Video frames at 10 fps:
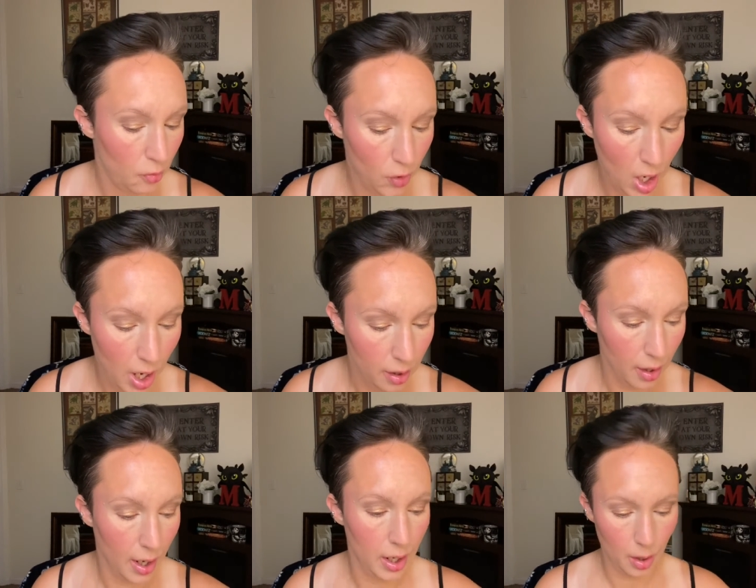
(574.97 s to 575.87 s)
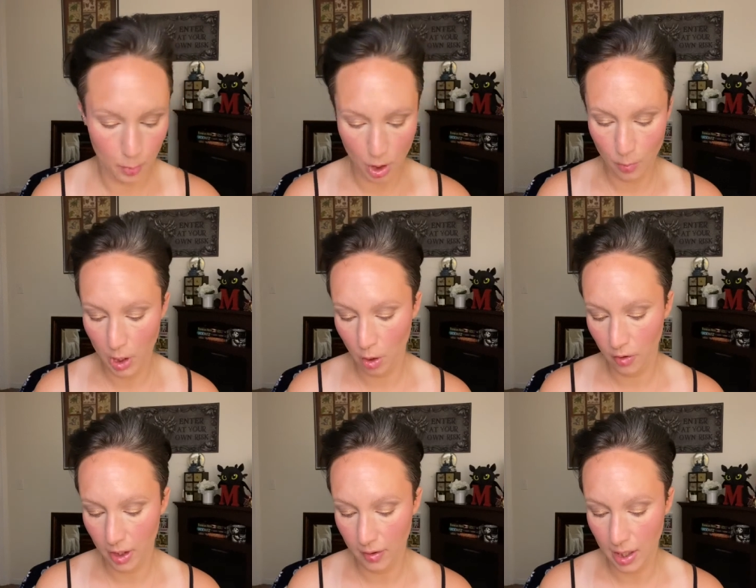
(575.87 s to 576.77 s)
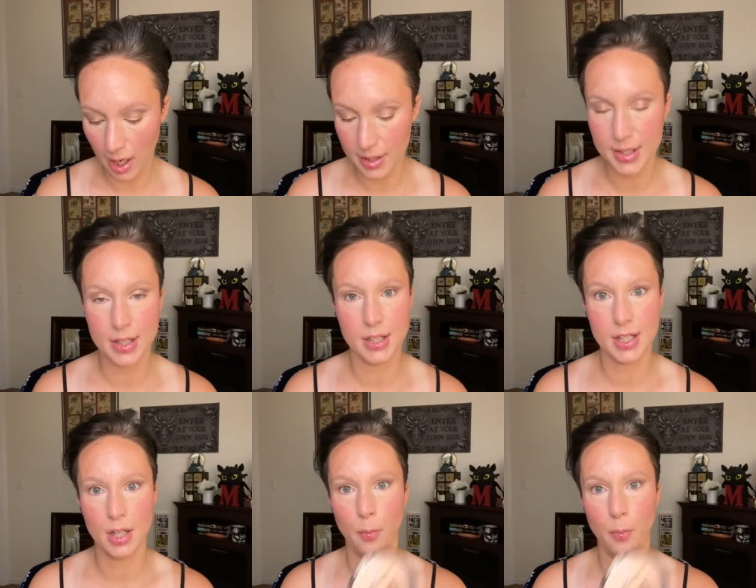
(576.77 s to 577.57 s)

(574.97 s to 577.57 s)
for highlight, I'm gonna be using the Essence